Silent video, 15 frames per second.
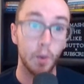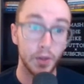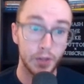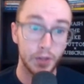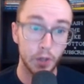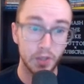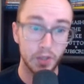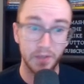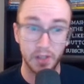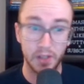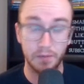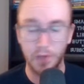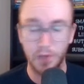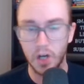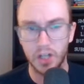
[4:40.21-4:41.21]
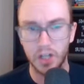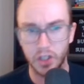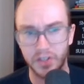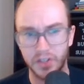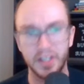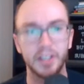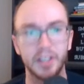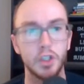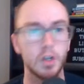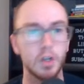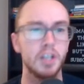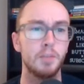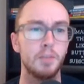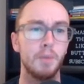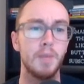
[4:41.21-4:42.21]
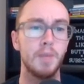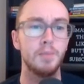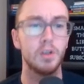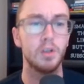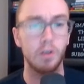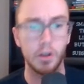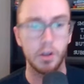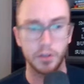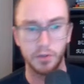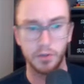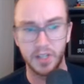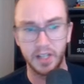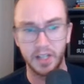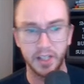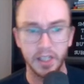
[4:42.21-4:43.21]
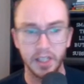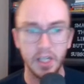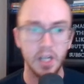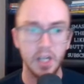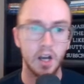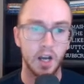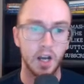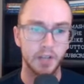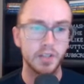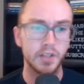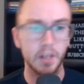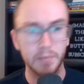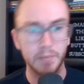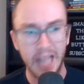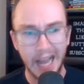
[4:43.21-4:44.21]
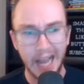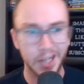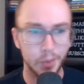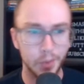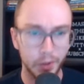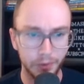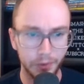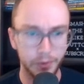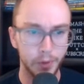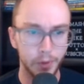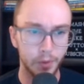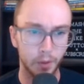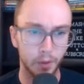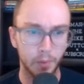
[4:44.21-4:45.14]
with Toast if, you're not just selling drinks, but maybe you're also selling uh, some casual food or